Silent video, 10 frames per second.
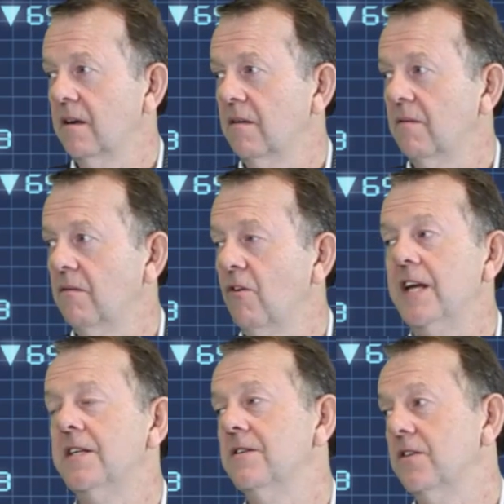
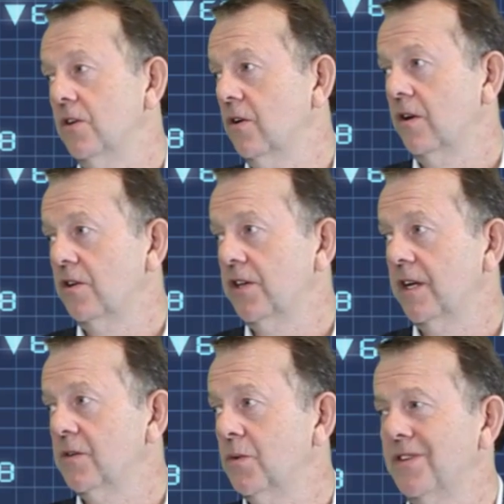ratings that you got on
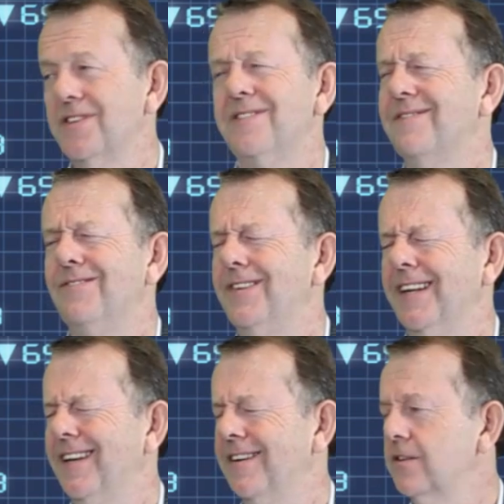shares were just
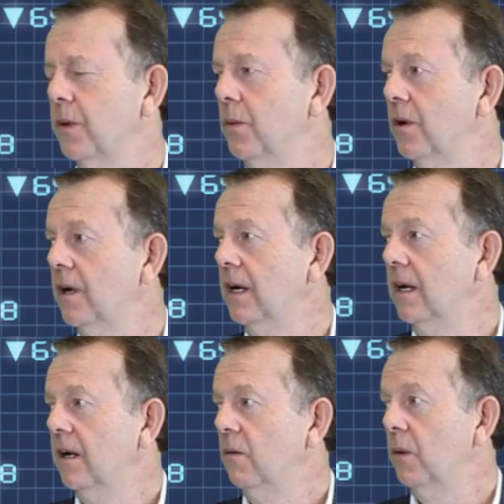ridiculous.
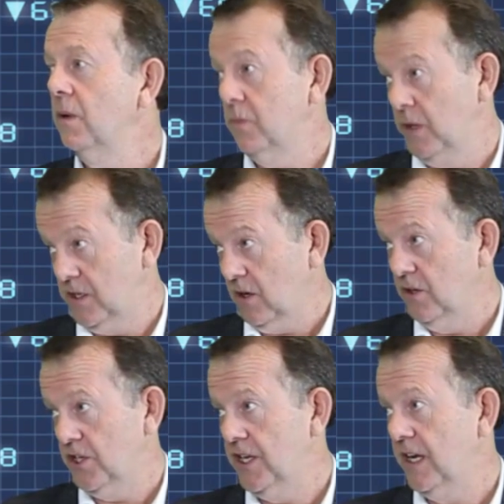We sold
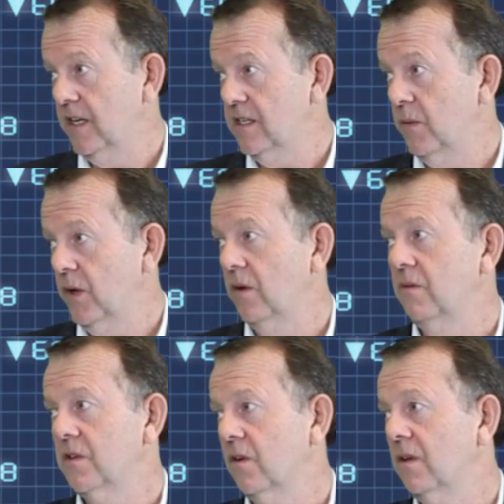shares, and we could have
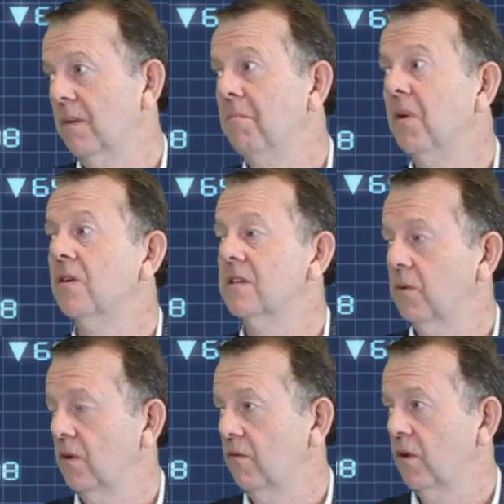sold a multiple
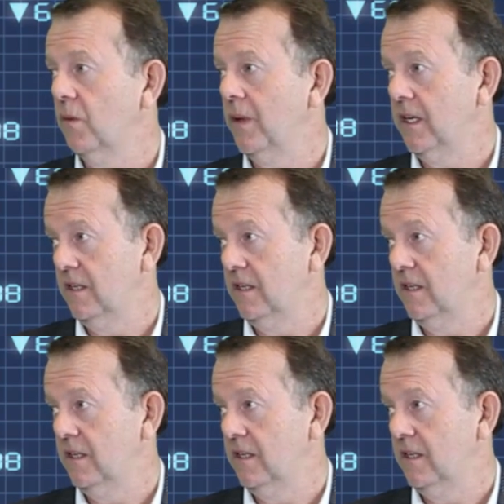of what we did